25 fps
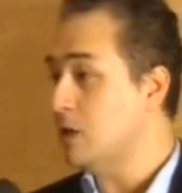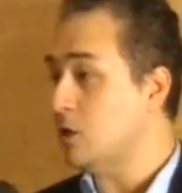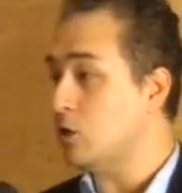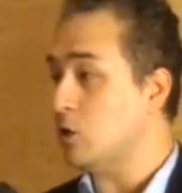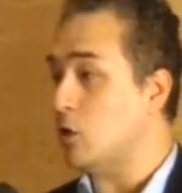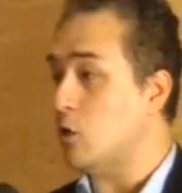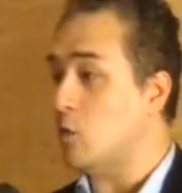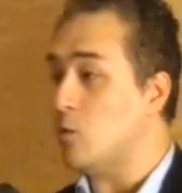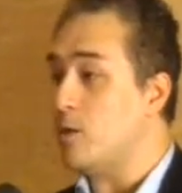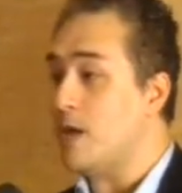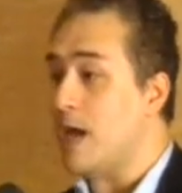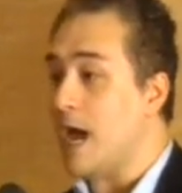
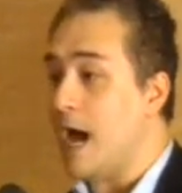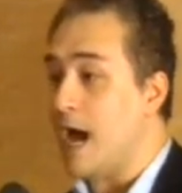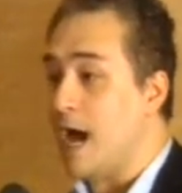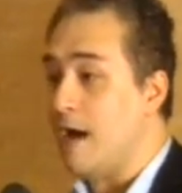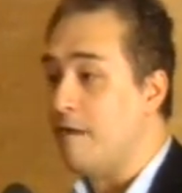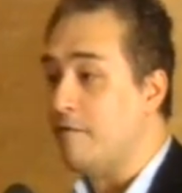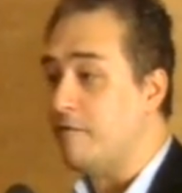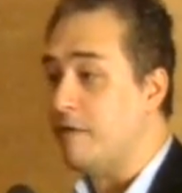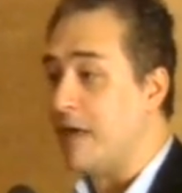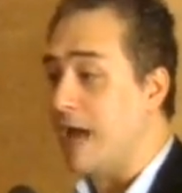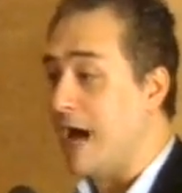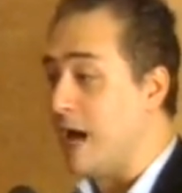So we
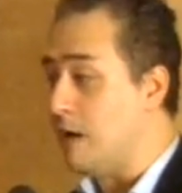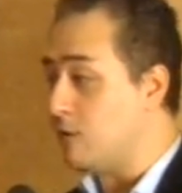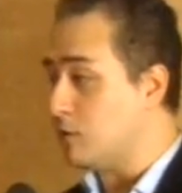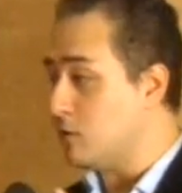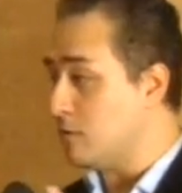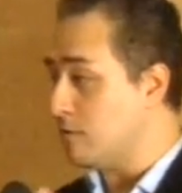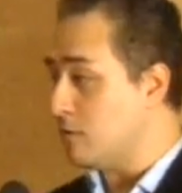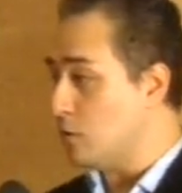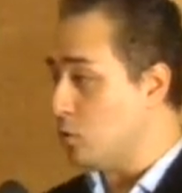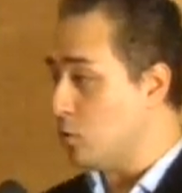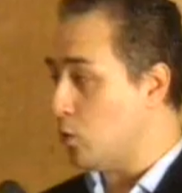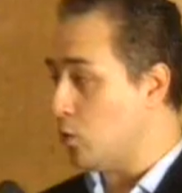have the
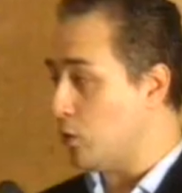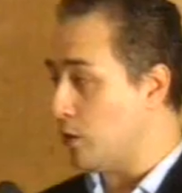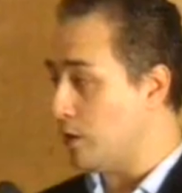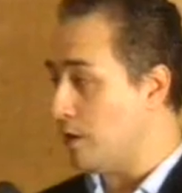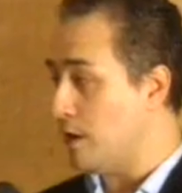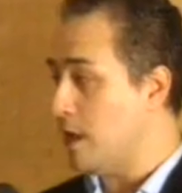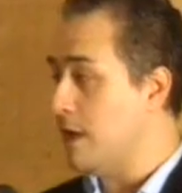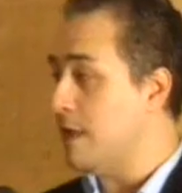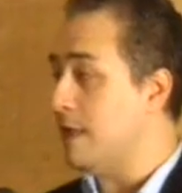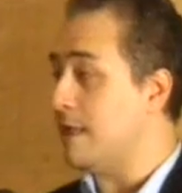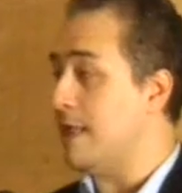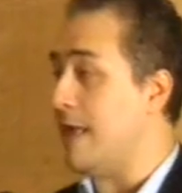house of the
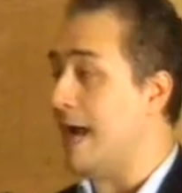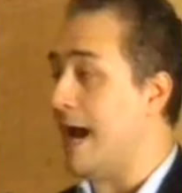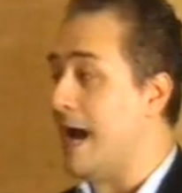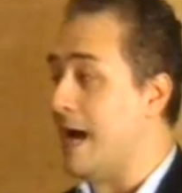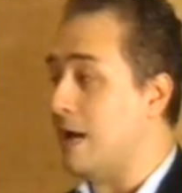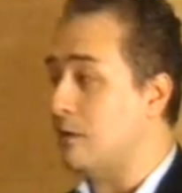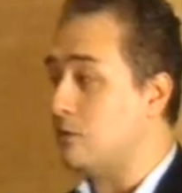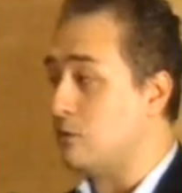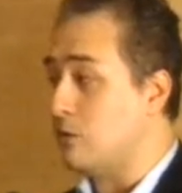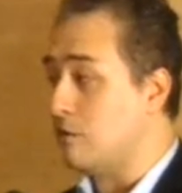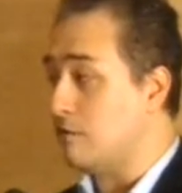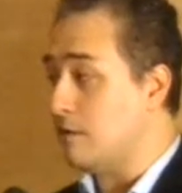north, the
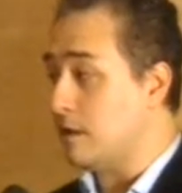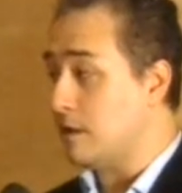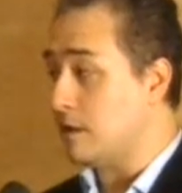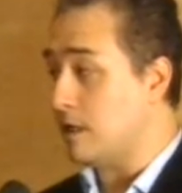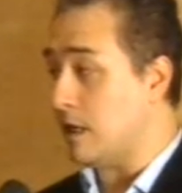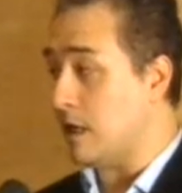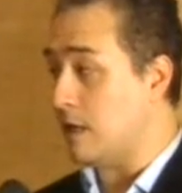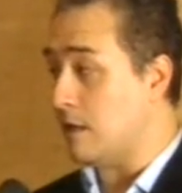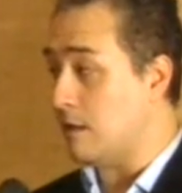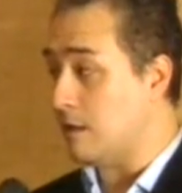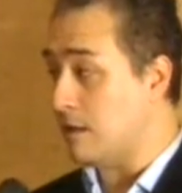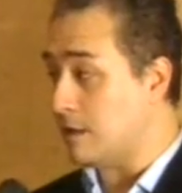house of
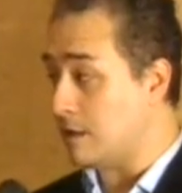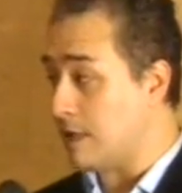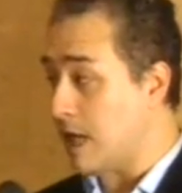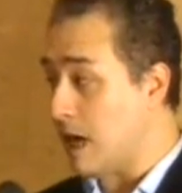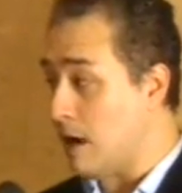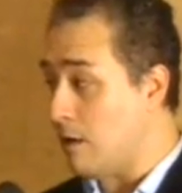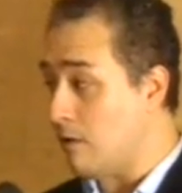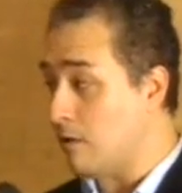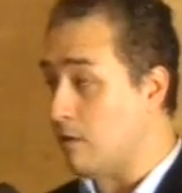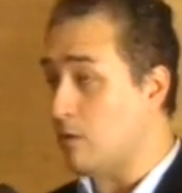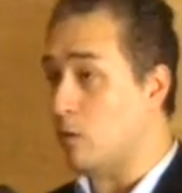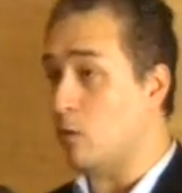the
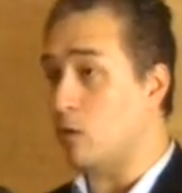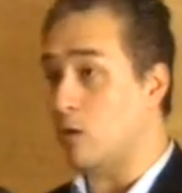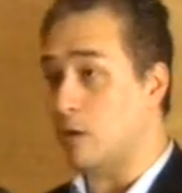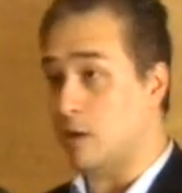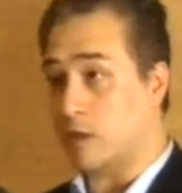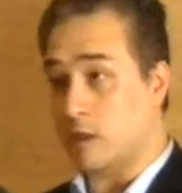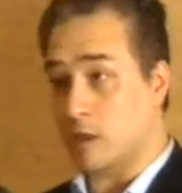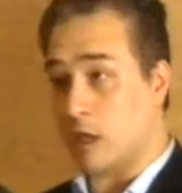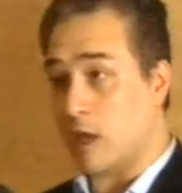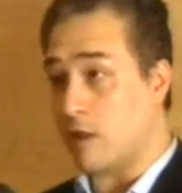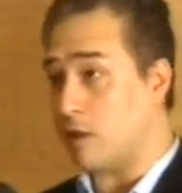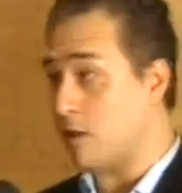south, or
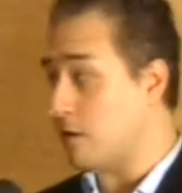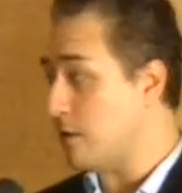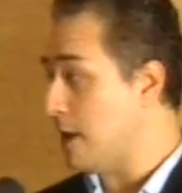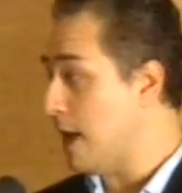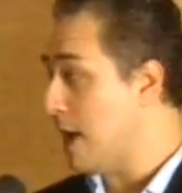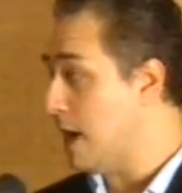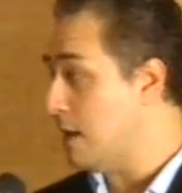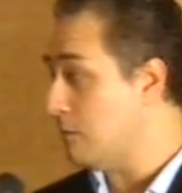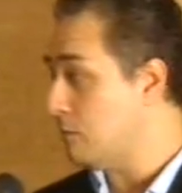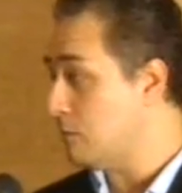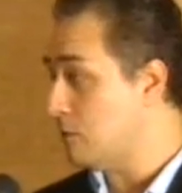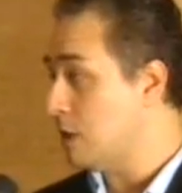the southern
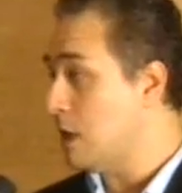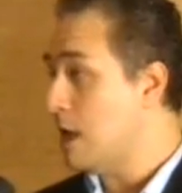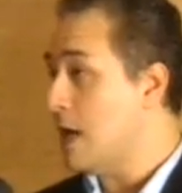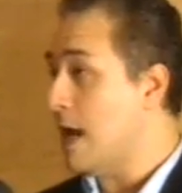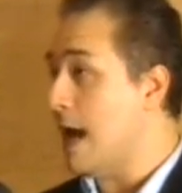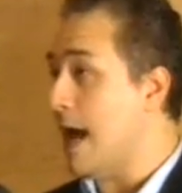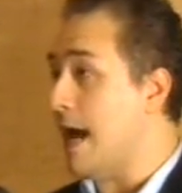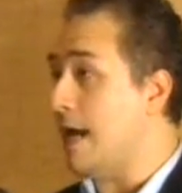house,